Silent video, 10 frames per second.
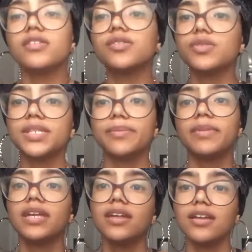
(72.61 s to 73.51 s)
So to
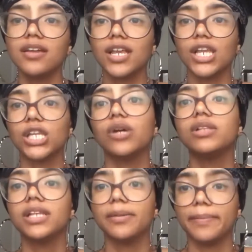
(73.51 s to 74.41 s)
me,
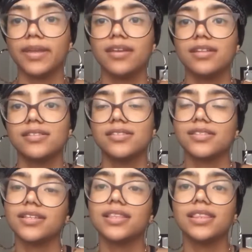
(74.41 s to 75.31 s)
Lola means
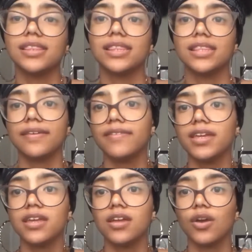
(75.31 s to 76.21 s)

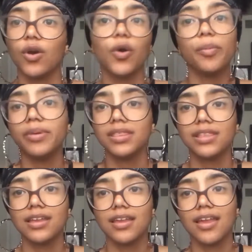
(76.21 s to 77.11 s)
living
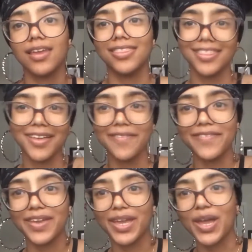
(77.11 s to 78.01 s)
openly and
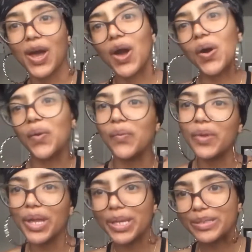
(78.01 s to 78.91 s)
loving
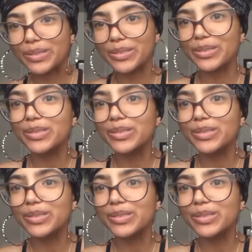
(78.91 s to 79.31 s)
always.